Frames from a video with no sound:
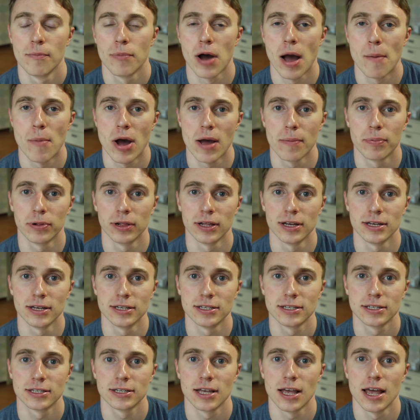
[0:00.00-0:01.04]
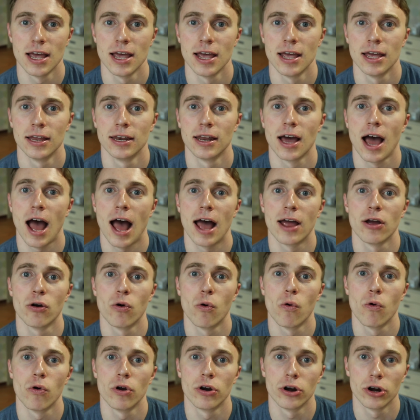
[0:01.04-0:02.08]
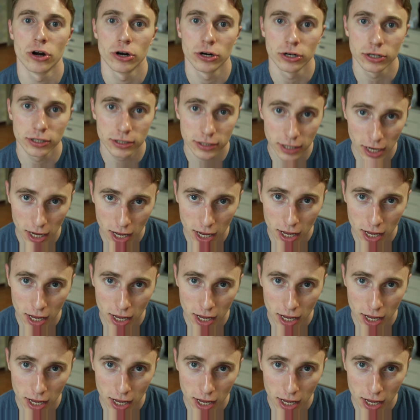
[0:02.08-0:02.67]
by my place and I ordered